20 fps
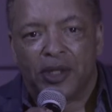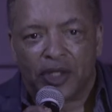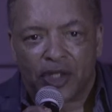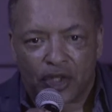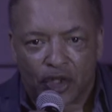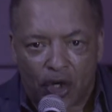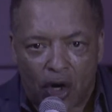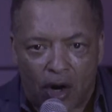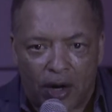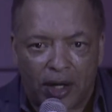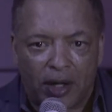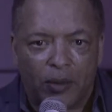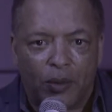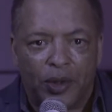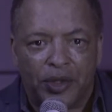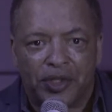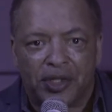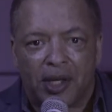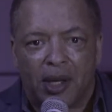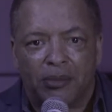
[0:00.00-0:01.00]
starting
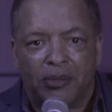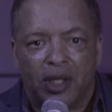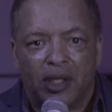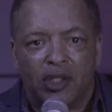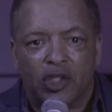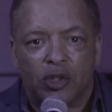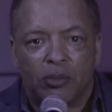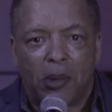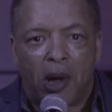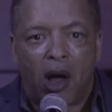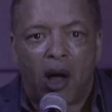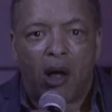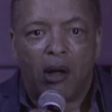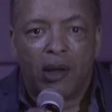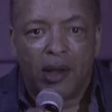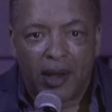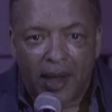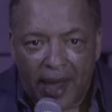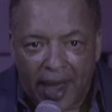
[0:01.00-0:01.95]
with something small